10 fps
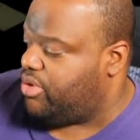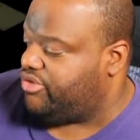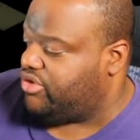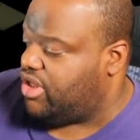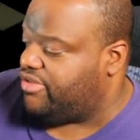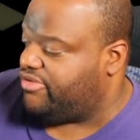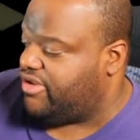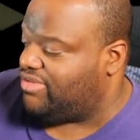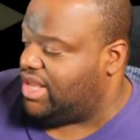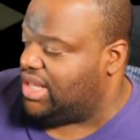points on other
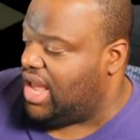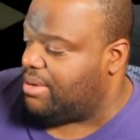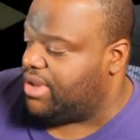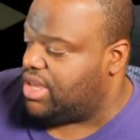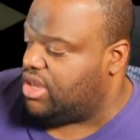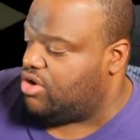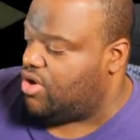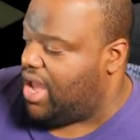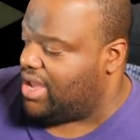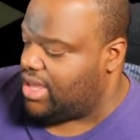stuff like lockpicking and
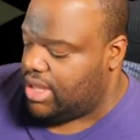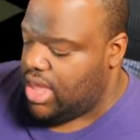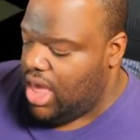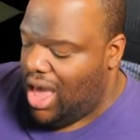our hacking.